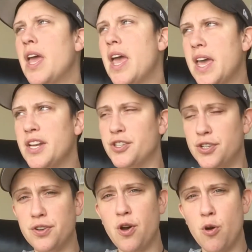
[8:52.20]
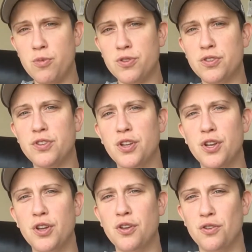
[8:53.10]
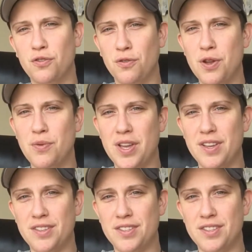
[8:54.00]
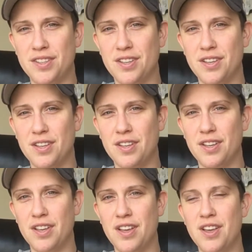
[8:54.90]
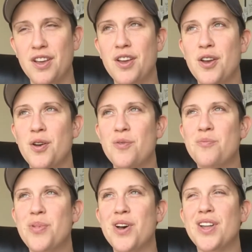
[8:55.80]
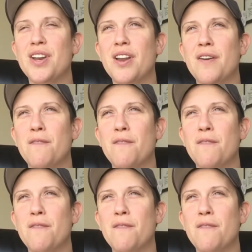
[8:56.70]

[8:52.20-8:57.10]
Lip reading: And it took almost 3 weeks, but